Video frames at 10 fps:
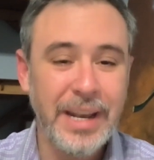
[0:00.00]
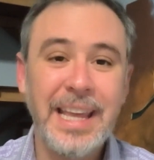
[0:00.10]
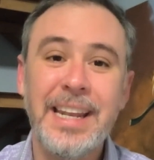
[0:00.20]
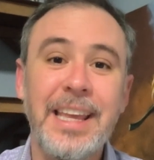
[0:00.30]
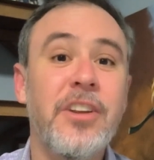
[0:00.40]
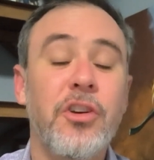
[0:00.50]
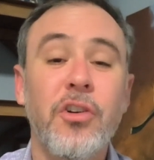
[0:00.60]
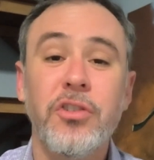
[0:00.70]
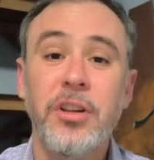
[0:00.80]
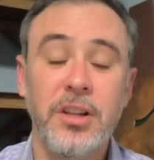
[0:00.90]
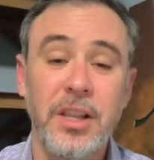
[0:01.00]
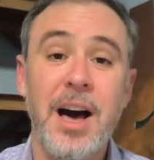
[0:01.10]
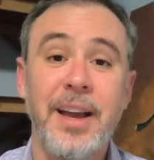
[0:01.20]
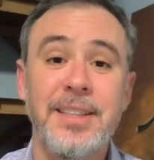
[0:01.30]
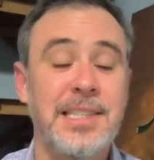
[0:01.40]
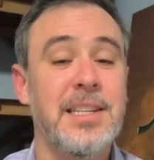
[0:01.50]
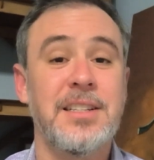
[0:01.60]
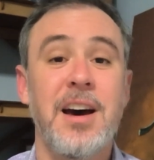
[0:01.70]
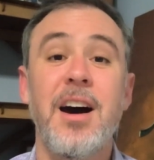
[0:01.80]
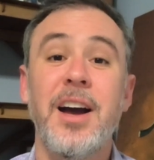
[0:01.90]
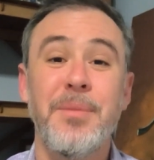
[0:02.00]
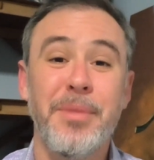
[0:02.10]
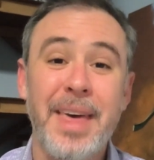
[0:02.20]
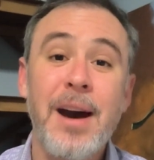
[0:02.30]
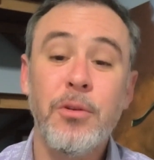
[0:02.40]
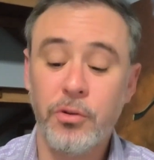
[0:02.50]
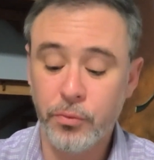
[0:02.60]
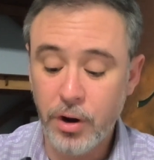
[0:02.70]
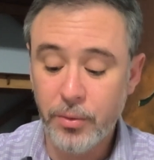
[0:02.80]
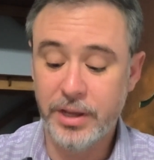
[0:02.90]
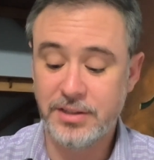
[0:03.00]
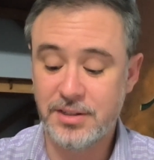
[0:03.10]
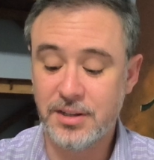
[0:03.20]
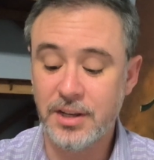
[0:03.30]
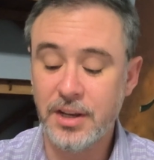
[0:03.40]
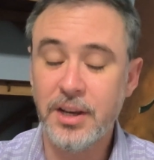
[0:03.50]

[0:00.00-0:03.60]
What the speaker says: when in eternal lines to time thou growest.